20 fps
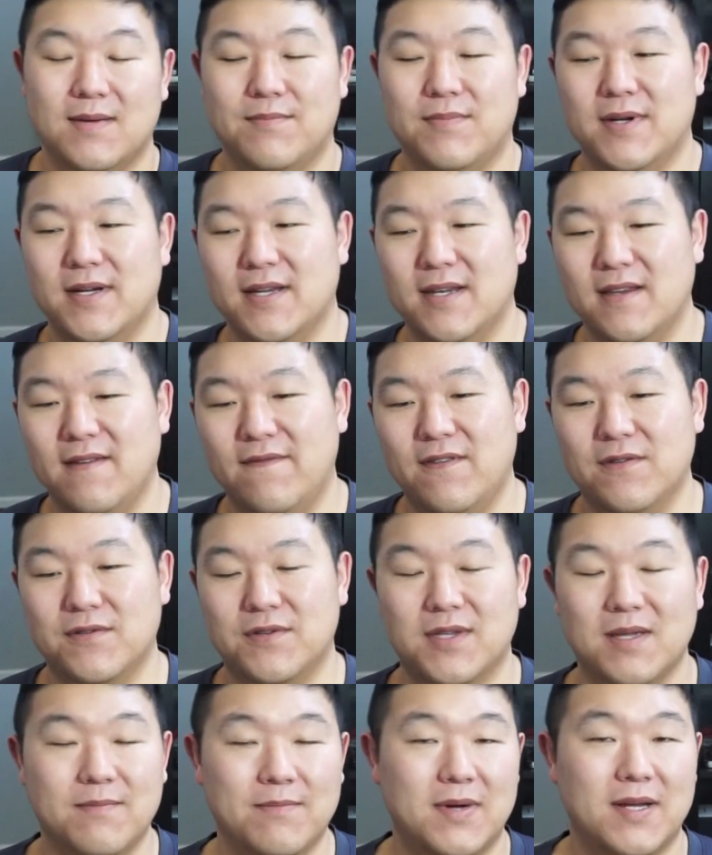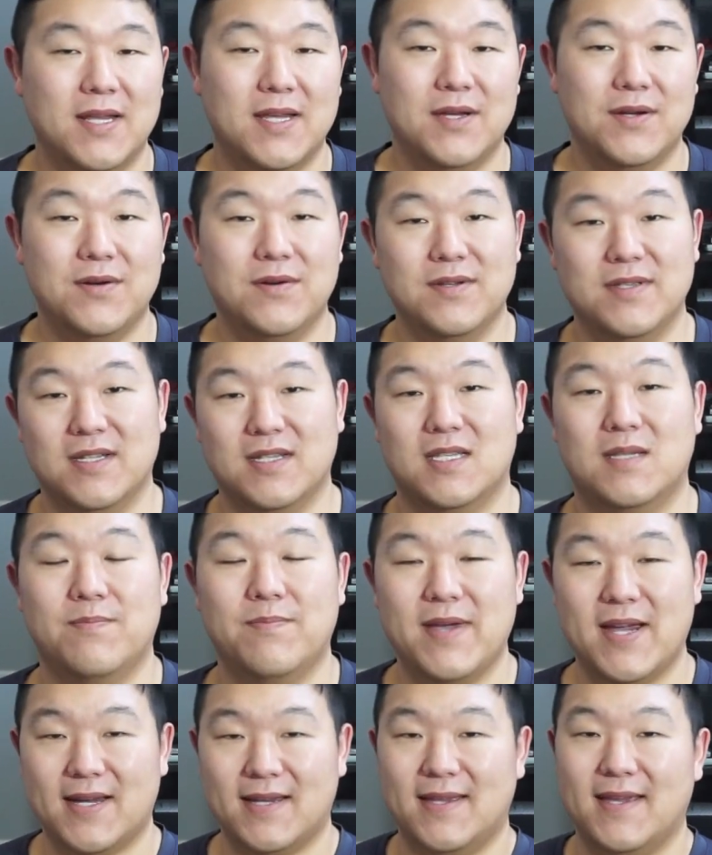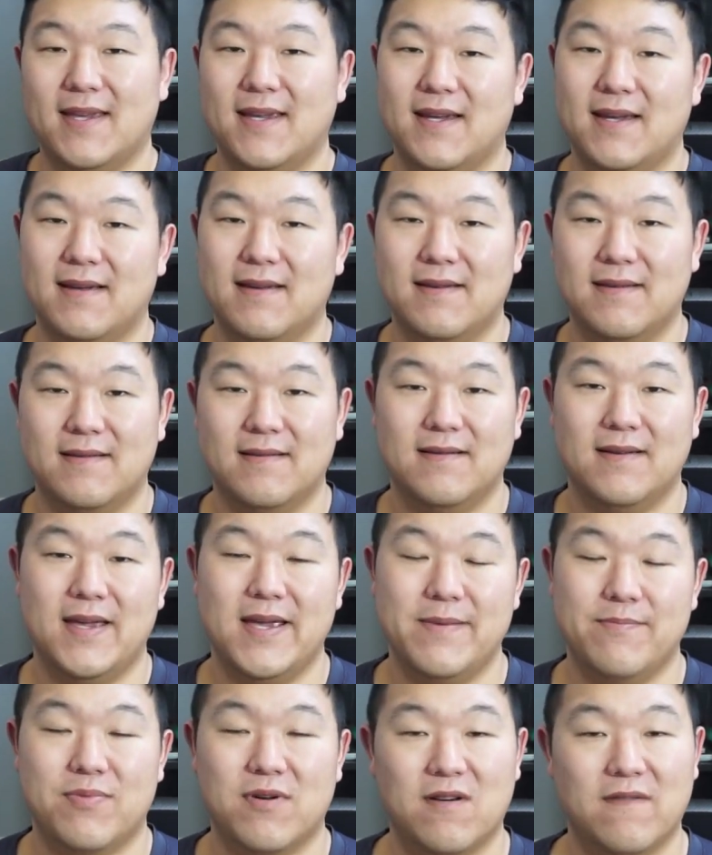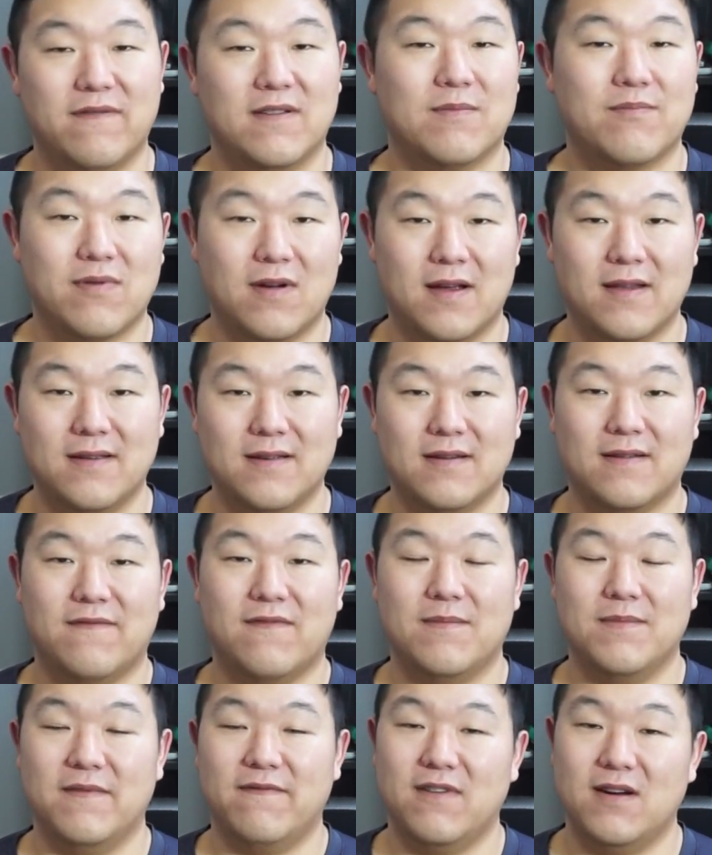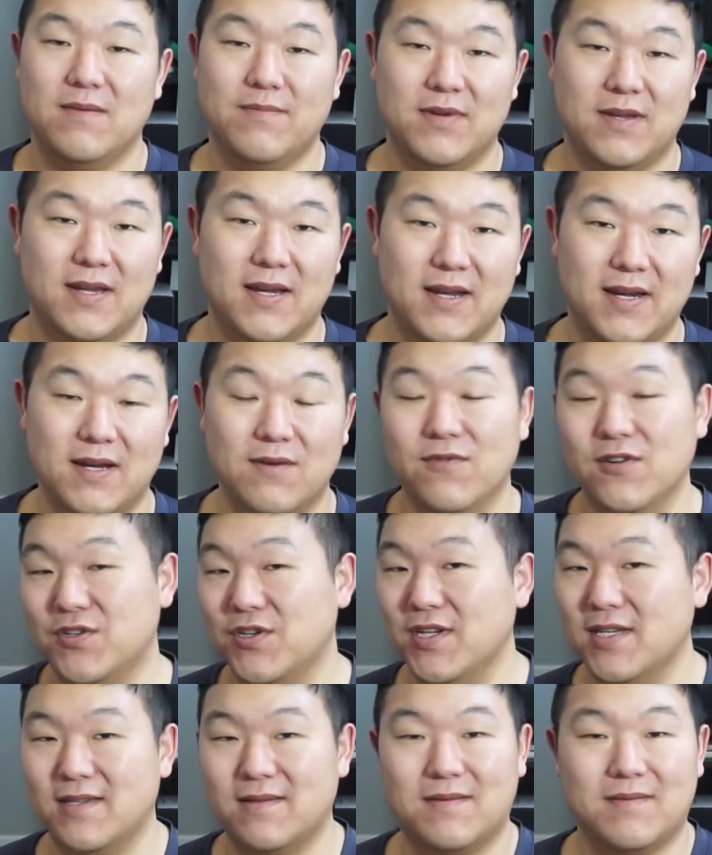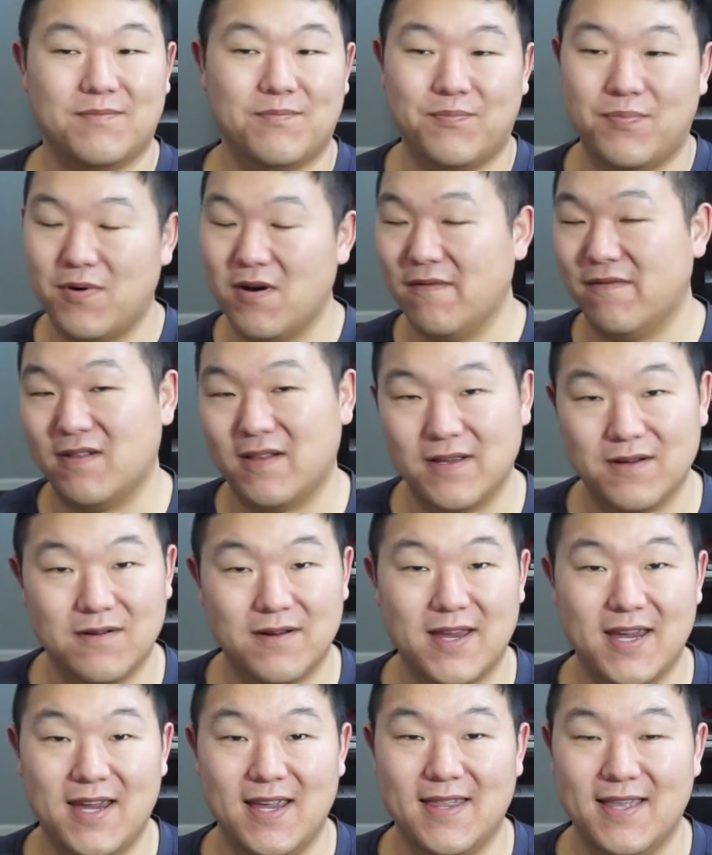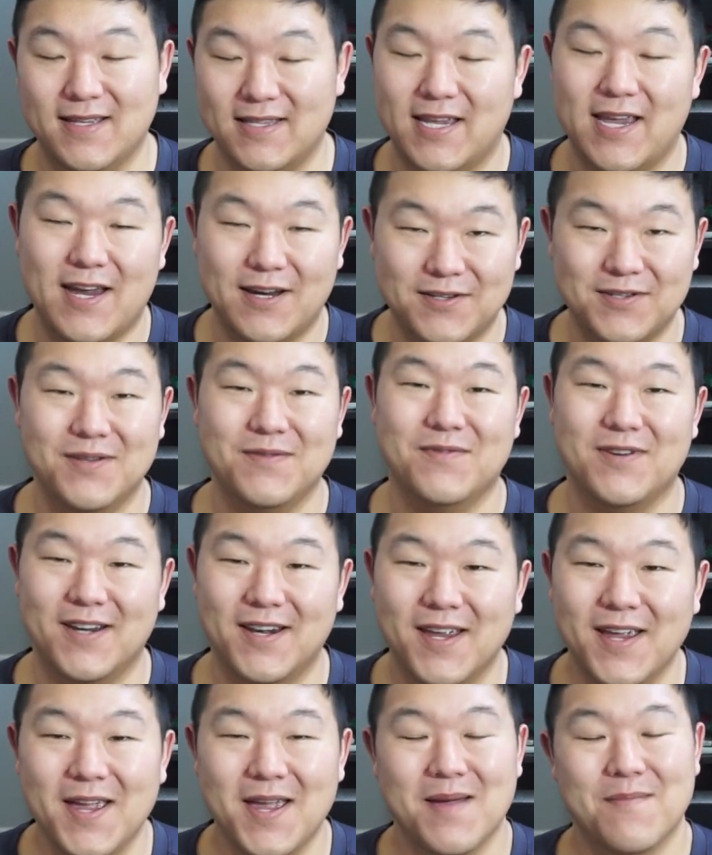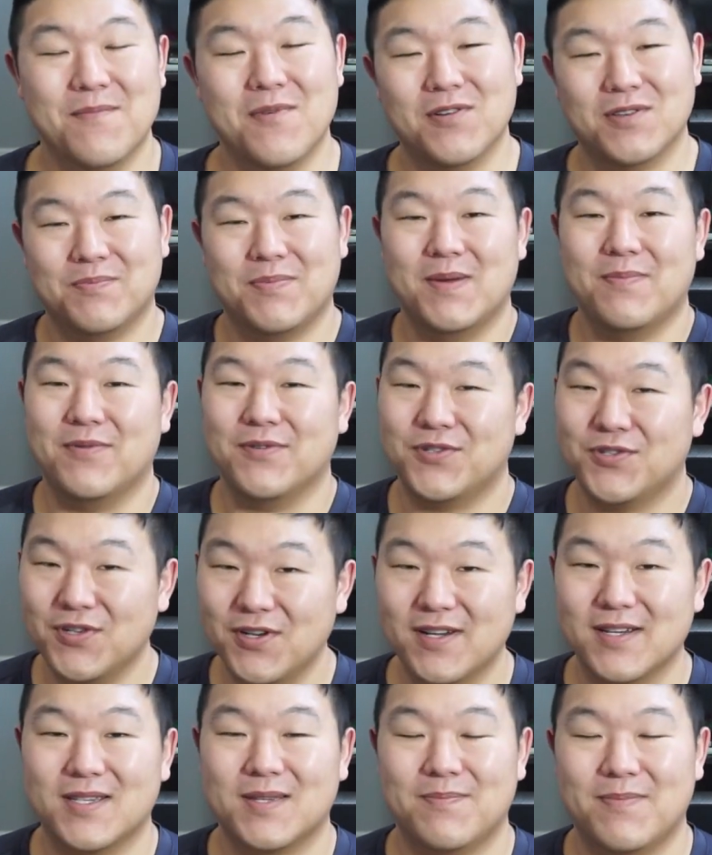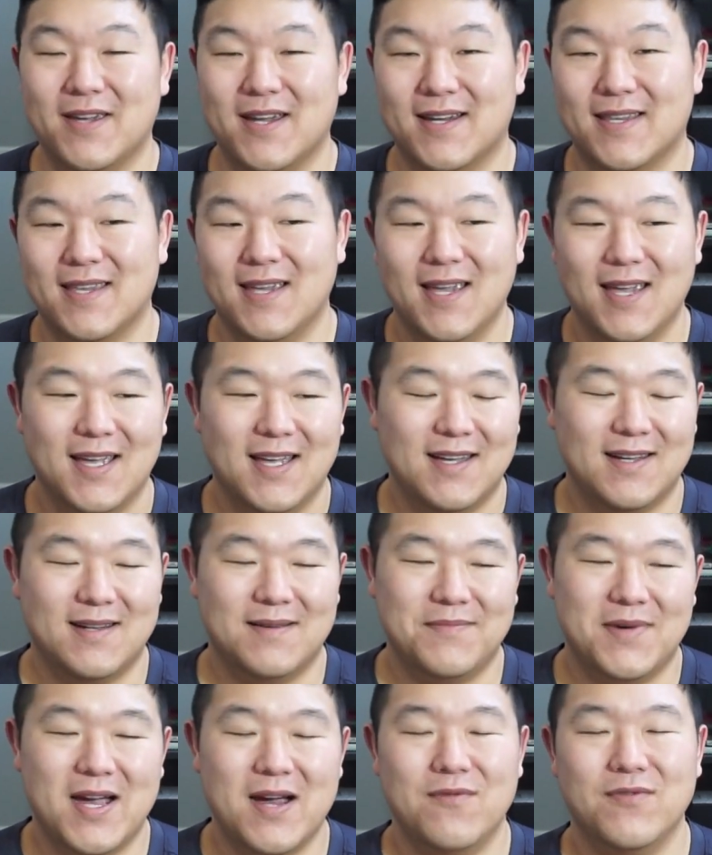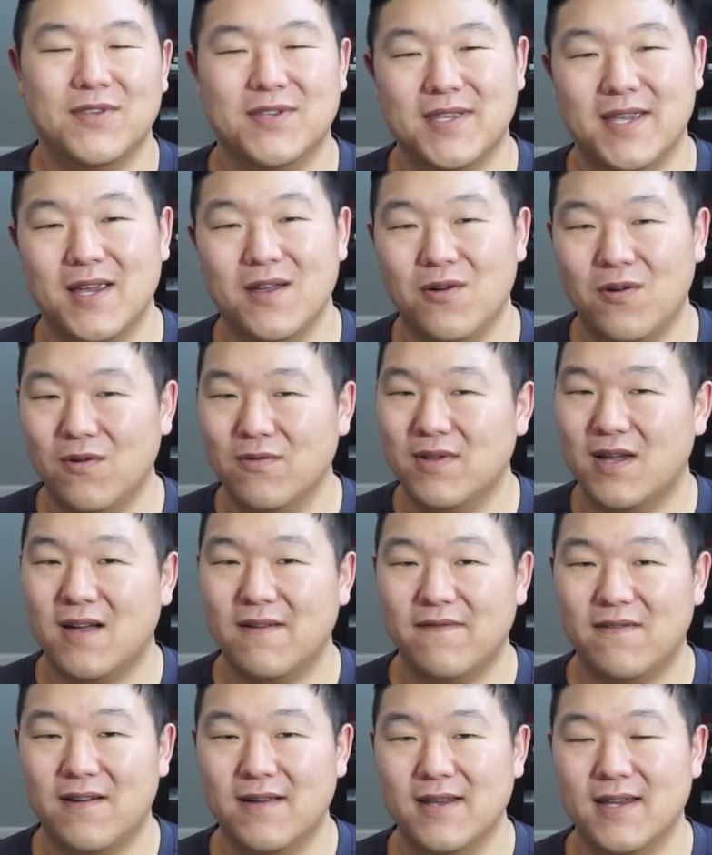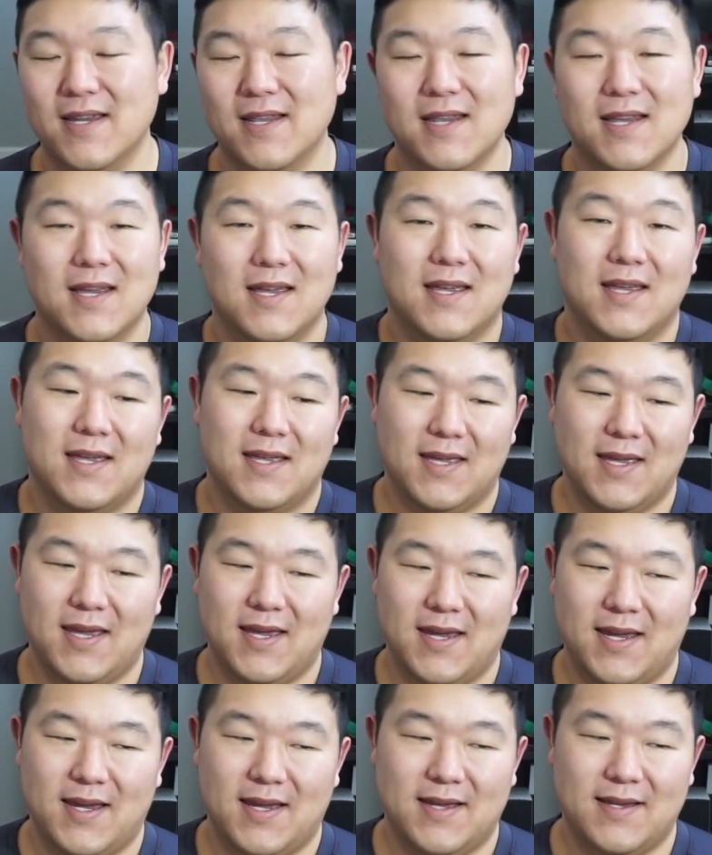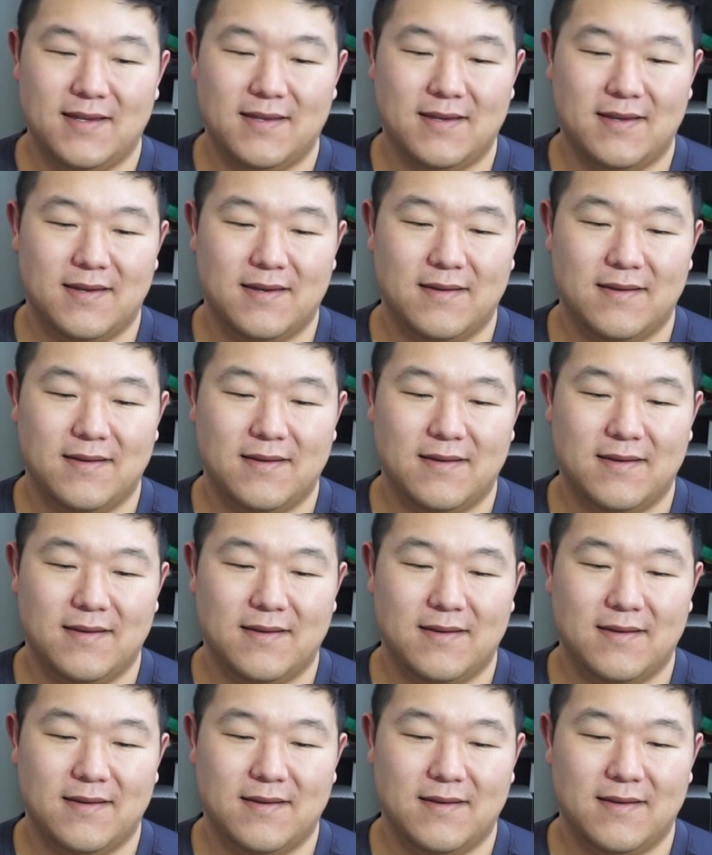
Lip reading: But if you're somebody who is expecting a perfect product from the very beginning, which is perfectly okay, that's actually what most people should expect, I would say hold off on it and